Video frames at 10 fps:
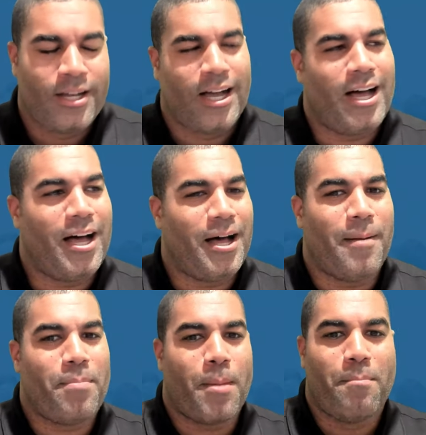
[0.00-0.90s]

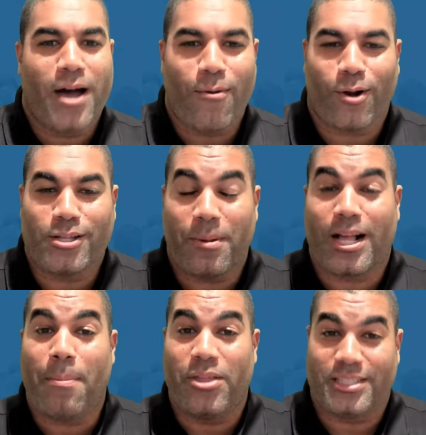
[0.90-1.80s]
But we're going to talk about a
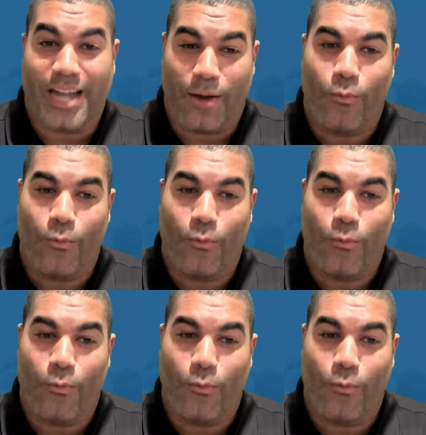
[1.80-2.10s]
couple things tonight.